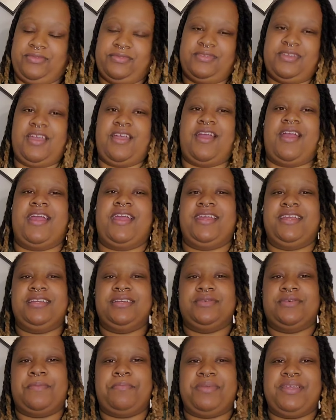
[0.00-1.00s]
Alright,
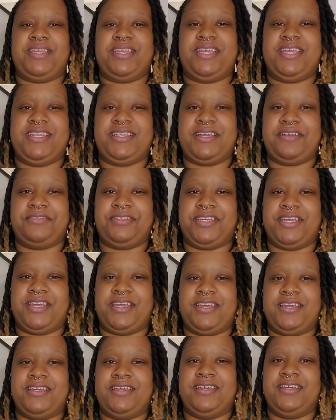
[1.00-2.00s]
I'm gonna bring your head down
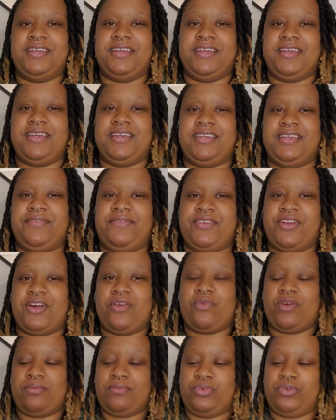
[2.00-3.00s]
again. Give y'all
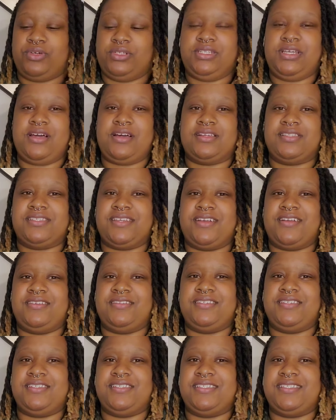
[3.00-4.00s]
one more look.
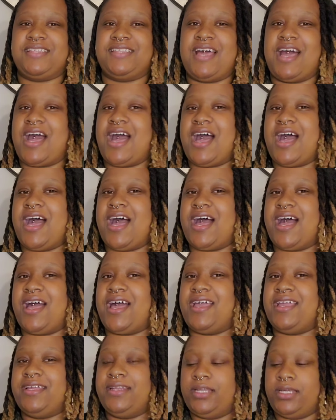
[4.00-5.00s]
Turn to the
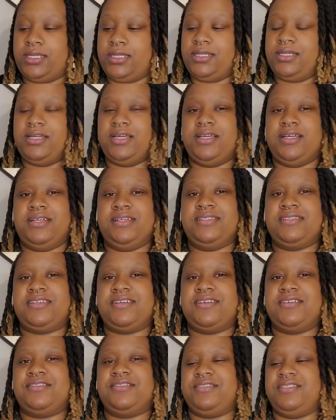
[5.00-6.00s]
side.
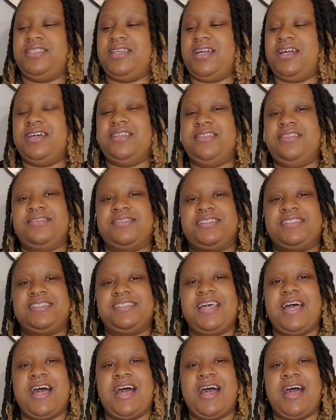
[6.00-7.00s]
Turn to the other
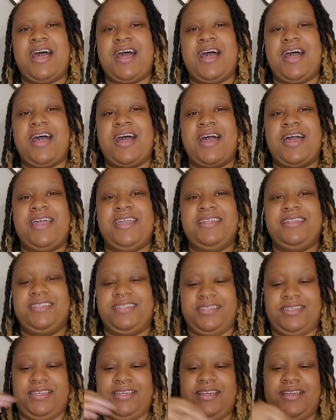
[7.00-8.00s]
side.
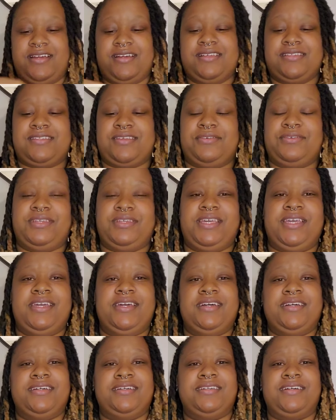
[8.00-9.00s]
So
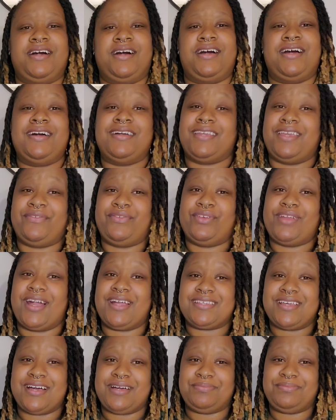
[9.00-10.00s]
yeah, I'll give you
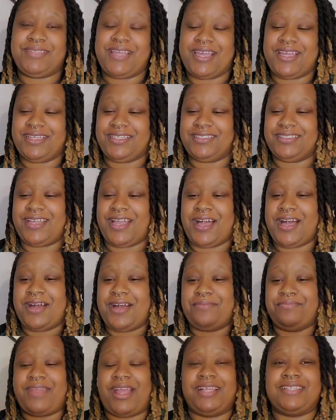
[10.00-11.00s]
guys an update
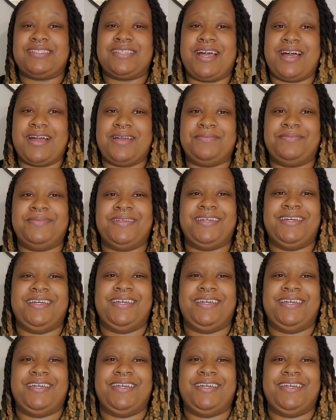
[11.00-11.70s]
next time.